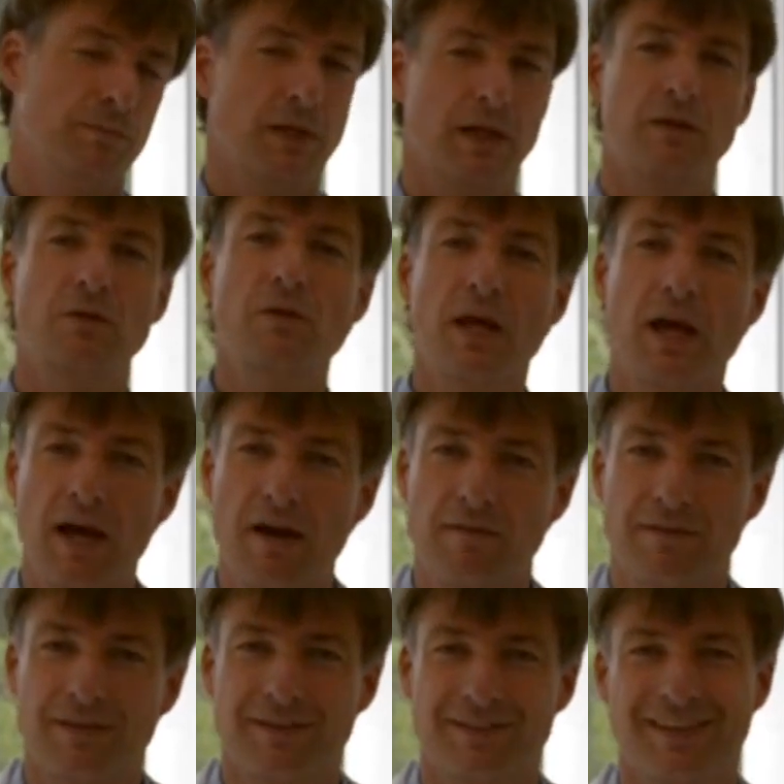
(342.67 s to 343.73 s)
and do they
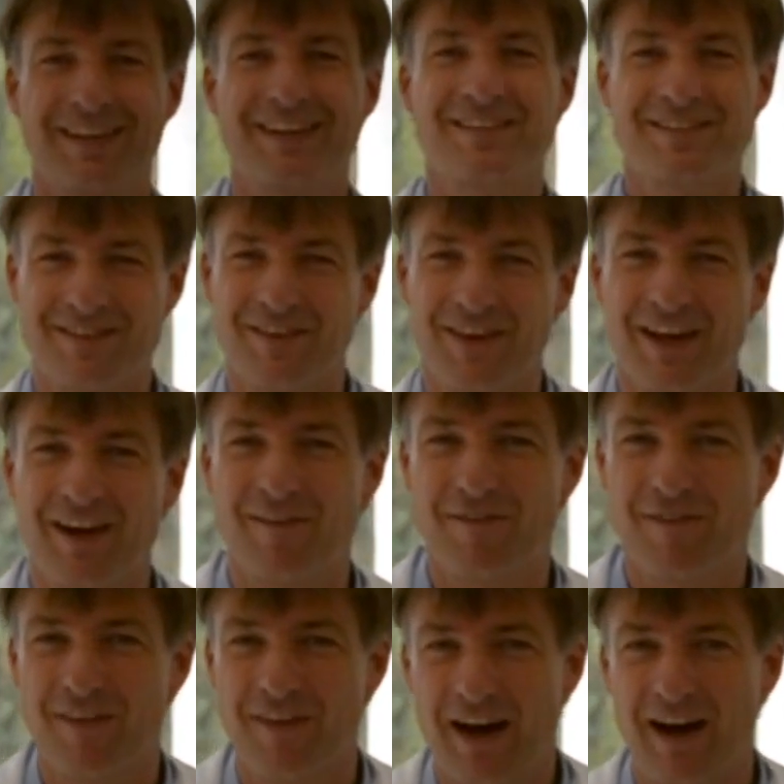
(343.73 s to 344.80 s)
have history of
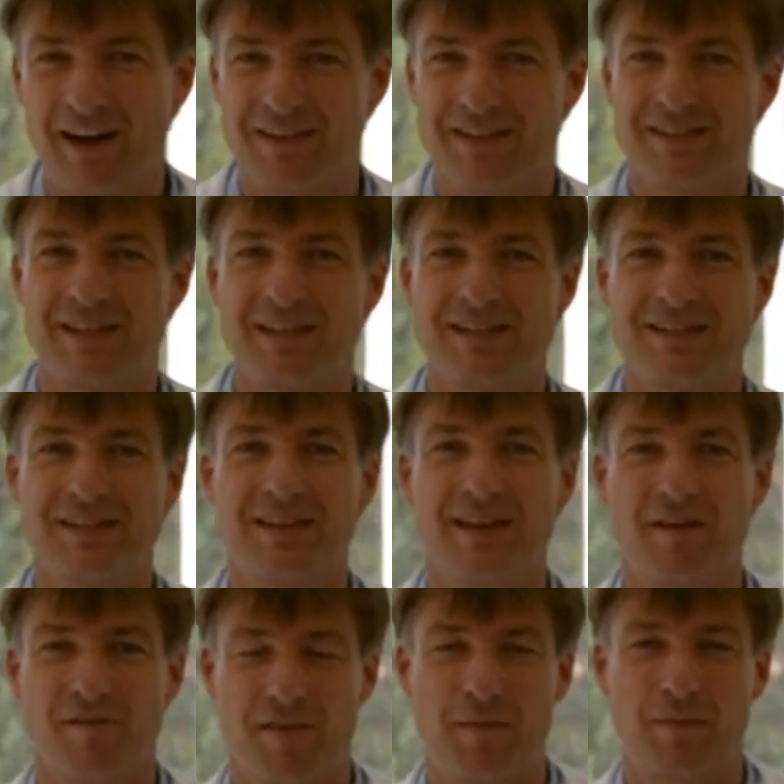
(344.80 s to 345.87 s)
heart disease in their
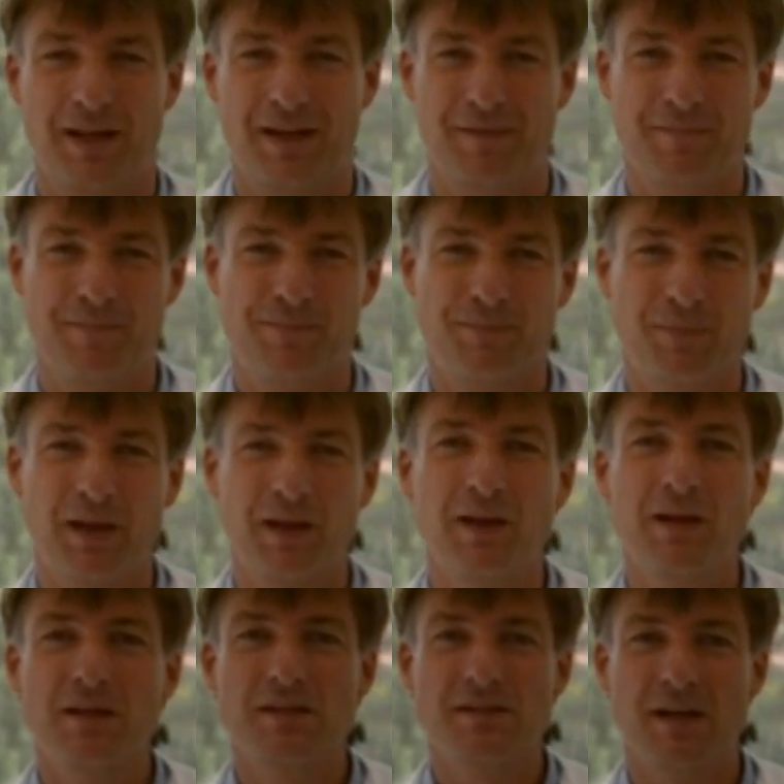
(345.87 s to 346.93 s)
family.
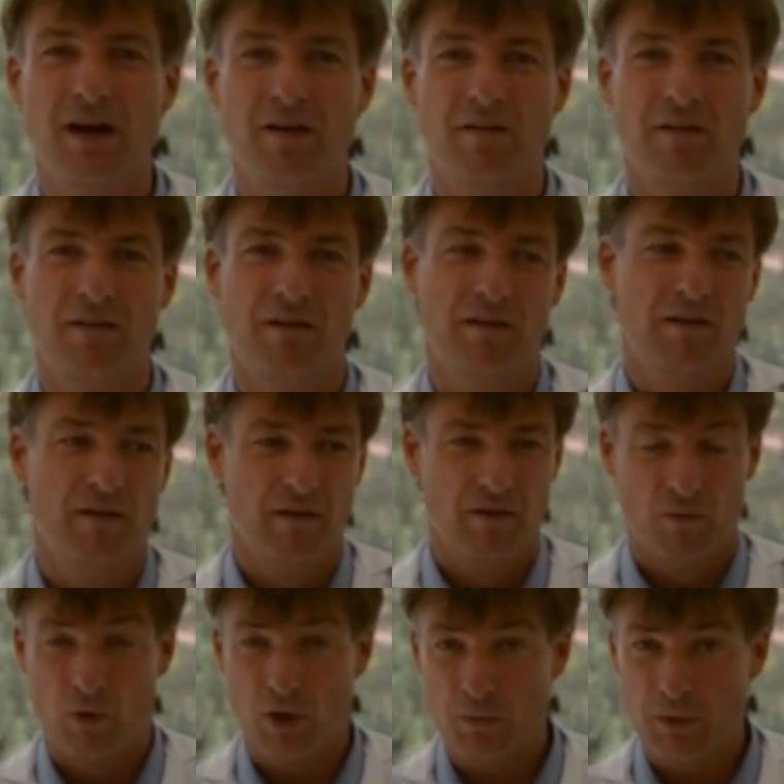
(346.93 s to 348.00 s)
So
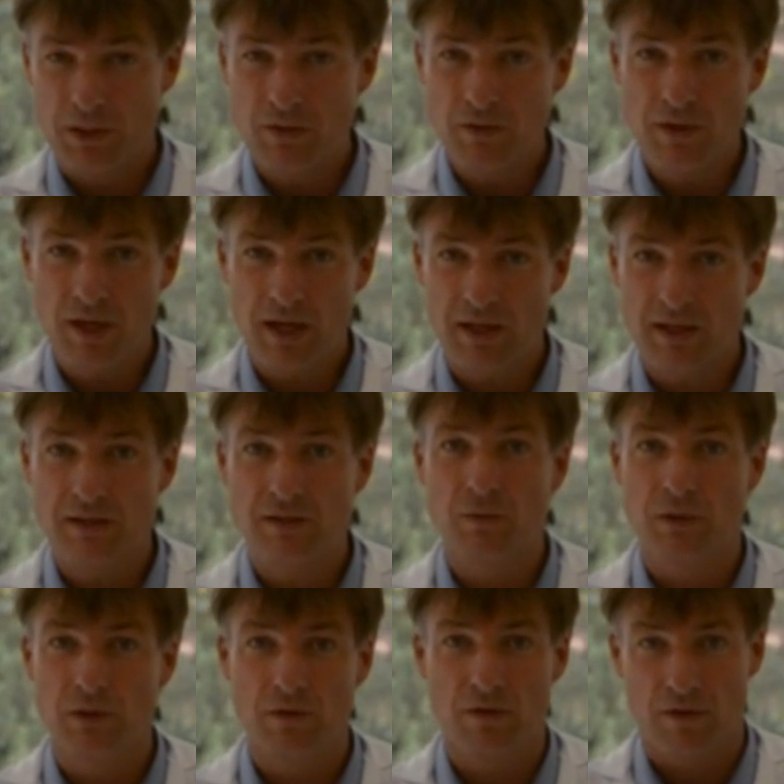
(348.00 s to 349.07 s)
what we do then is we
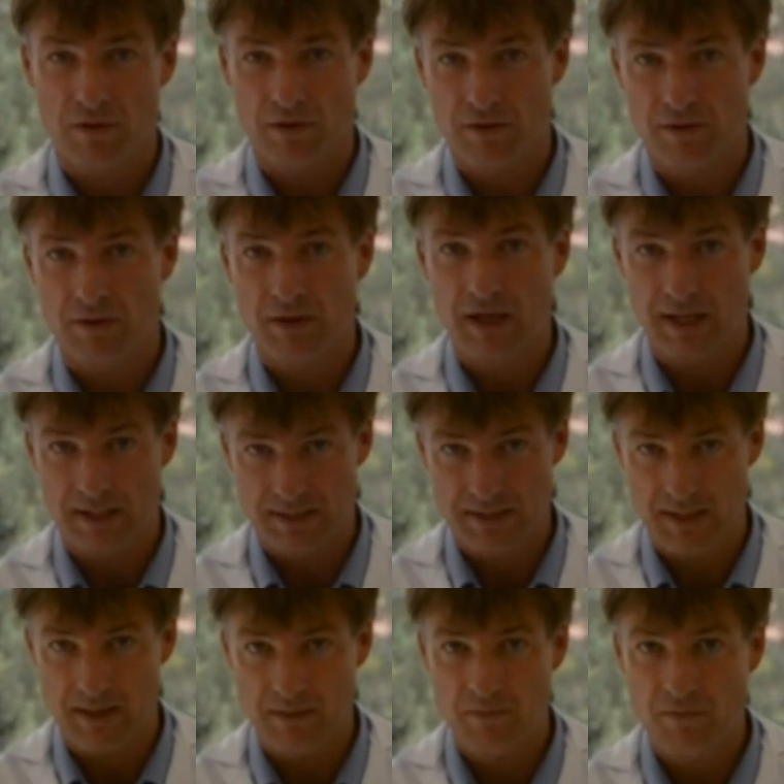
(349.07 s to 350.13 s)
do a thorough
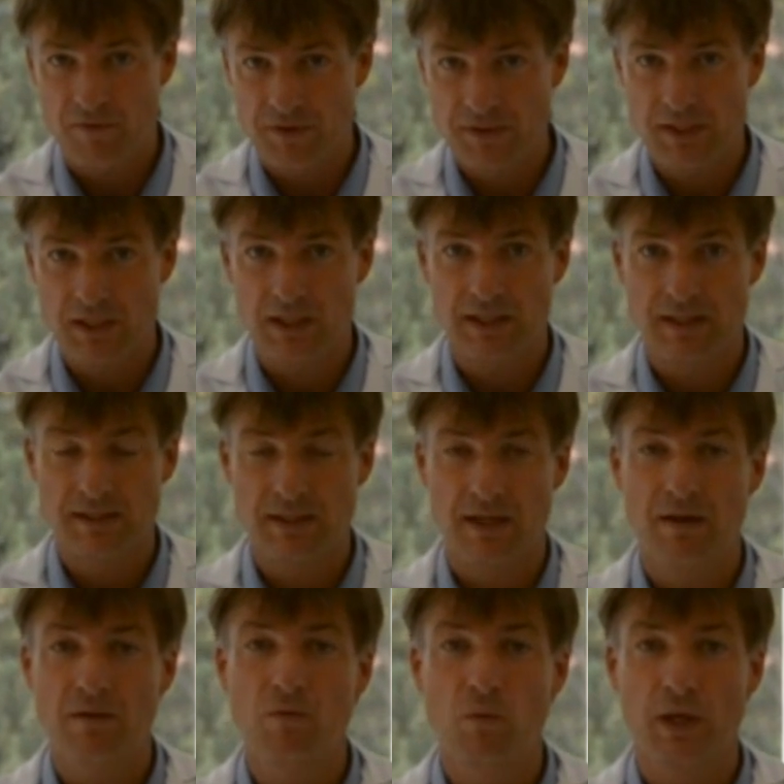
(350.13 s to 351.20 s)
exam, physical
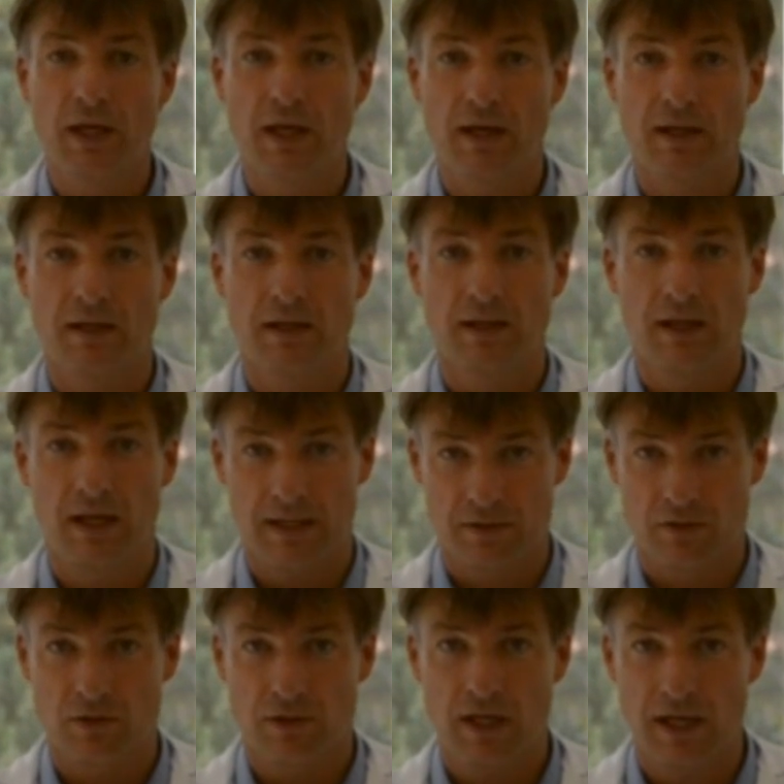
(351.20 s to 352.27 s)
exam. We get an
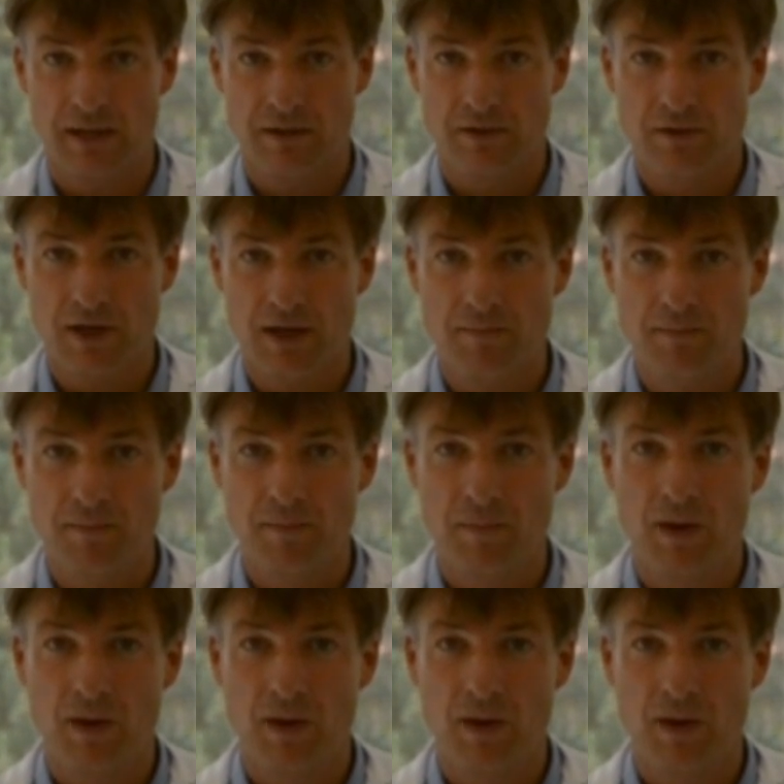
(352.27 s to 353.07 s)
electrocardiogram